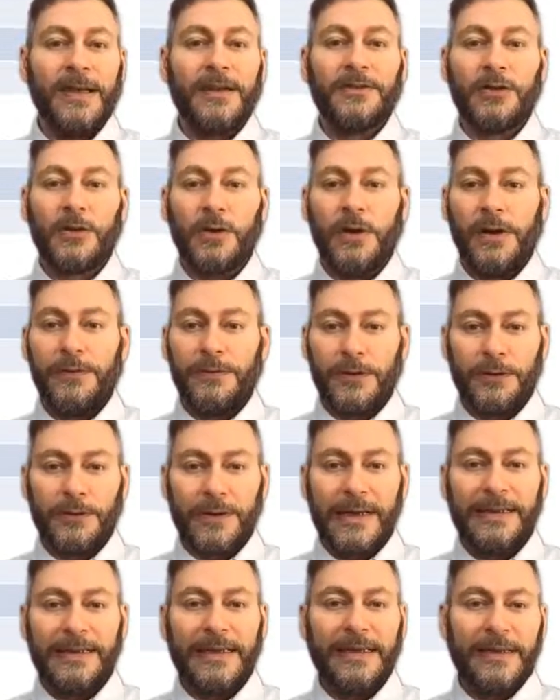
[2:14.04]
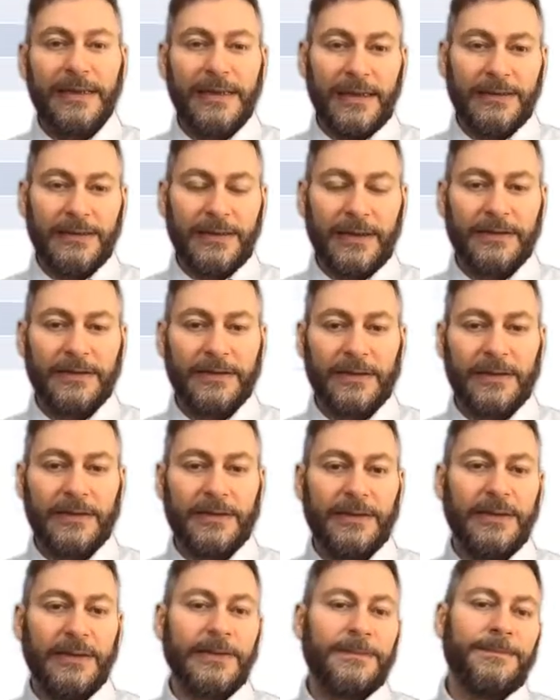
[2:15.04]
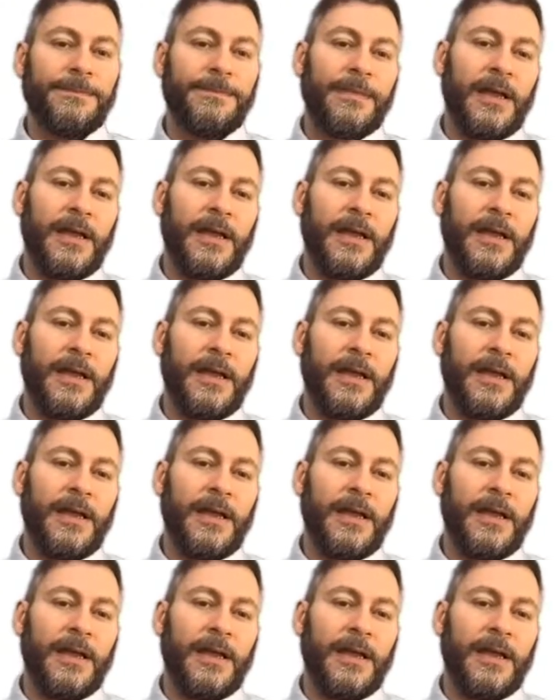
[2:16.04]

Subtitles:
So if you're ready, let's get started.